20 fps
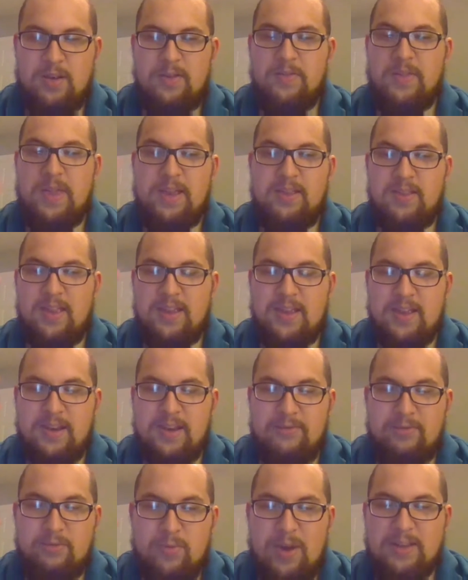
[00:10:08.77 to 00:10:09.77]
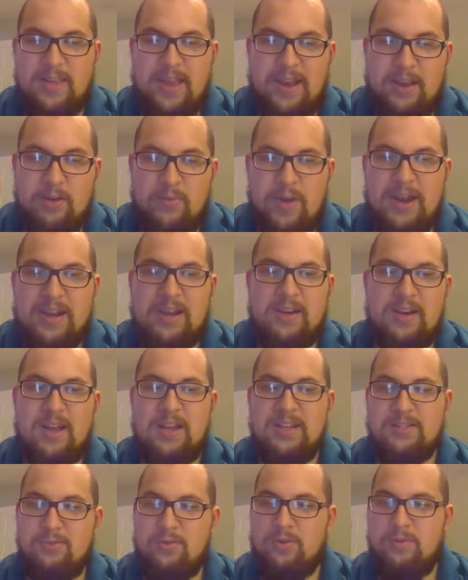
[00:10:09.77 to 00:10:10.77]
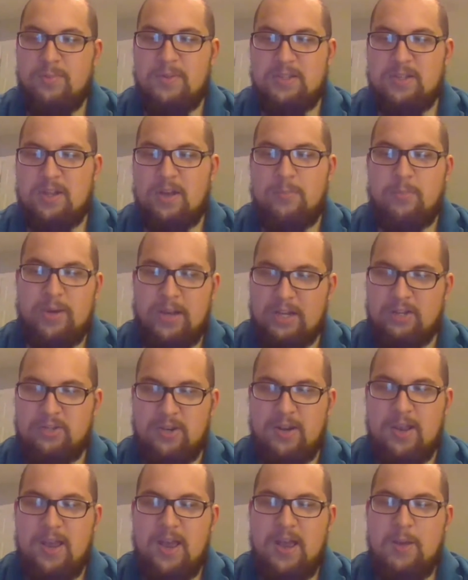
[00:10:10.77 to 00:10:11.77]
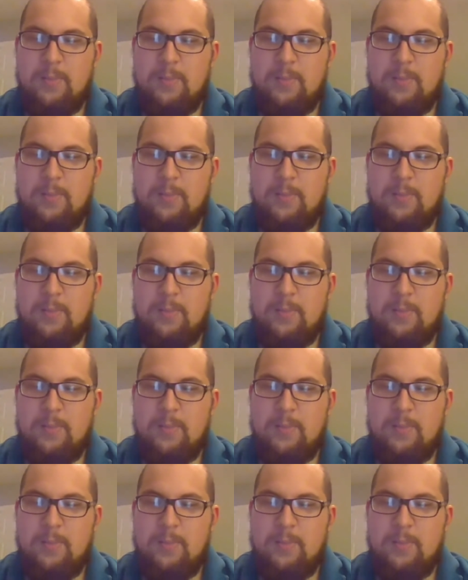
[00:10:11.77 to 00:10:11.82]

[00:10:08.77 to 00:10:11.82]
that they can even they can recognize their own miscomprehension.